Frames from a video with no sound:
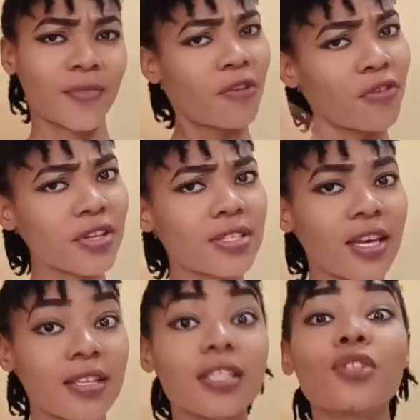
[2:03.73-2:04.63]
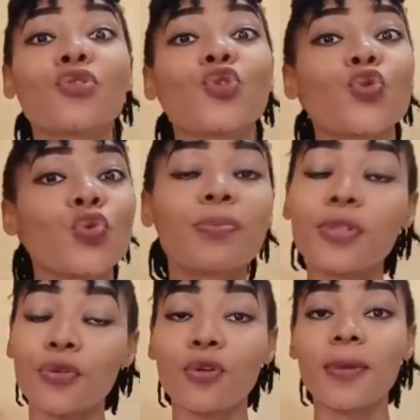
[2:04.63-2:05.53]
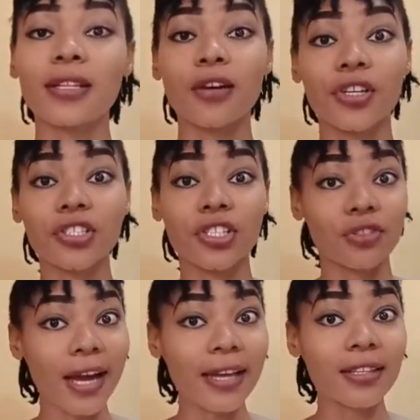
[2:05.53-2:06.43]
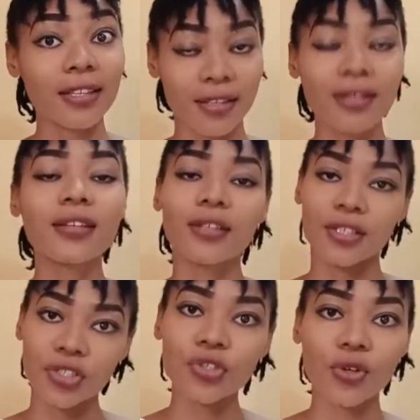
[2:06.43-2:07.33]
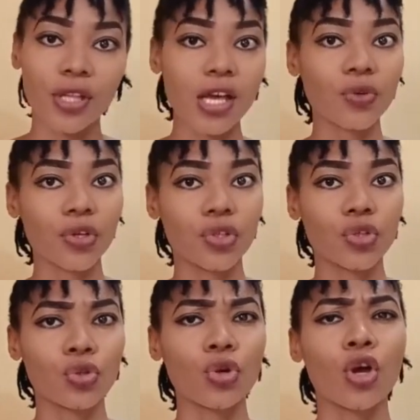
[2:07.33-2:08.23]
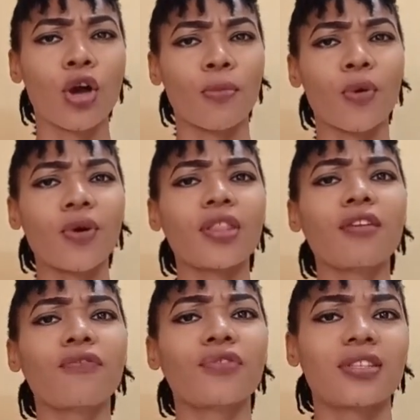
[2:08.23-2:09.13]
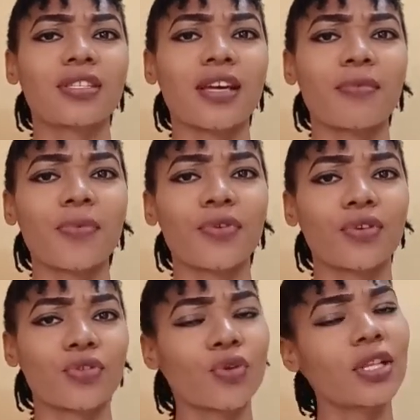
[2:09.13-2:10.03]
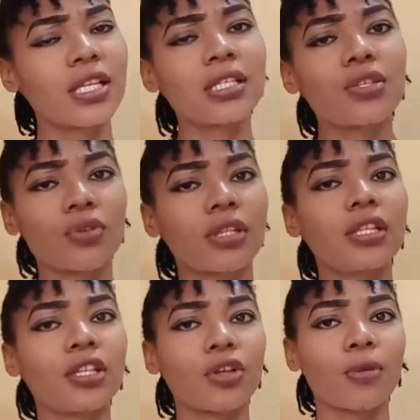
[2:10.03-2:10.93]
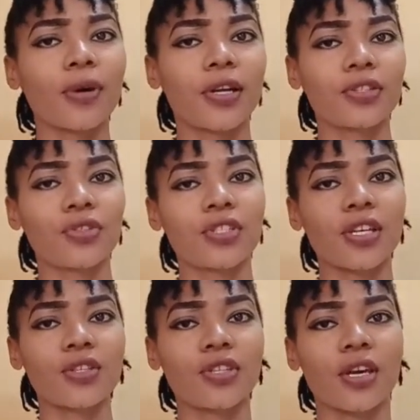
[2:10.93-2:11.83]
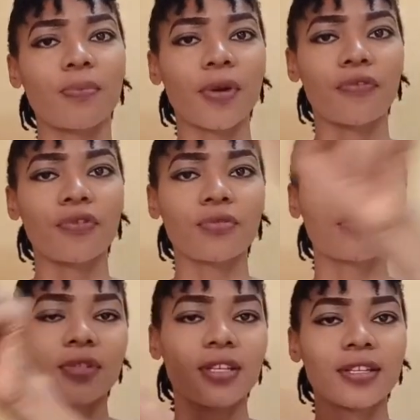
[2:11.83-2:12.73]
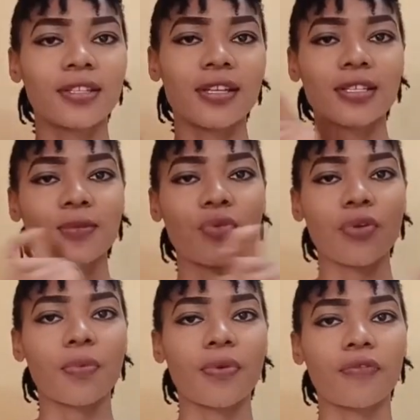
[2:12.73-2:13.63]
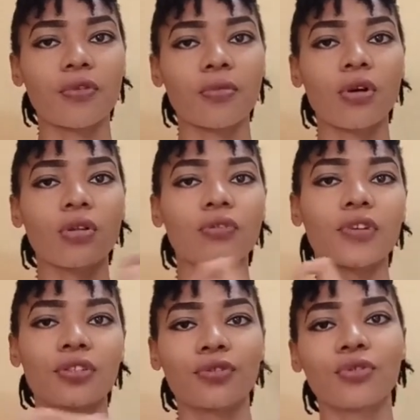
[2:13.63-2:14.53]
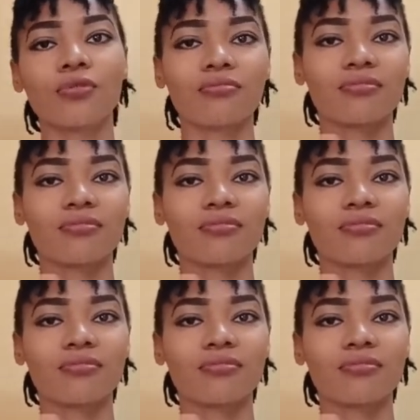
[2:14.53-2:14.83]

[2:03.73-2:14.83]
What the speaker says: First guess is to sweep the room and arrange it, right? Sure, that's what you should do. But what if you decide, maybe you're so lazy to clean it up, and you decide to get perfume, then spray perfume all over the room?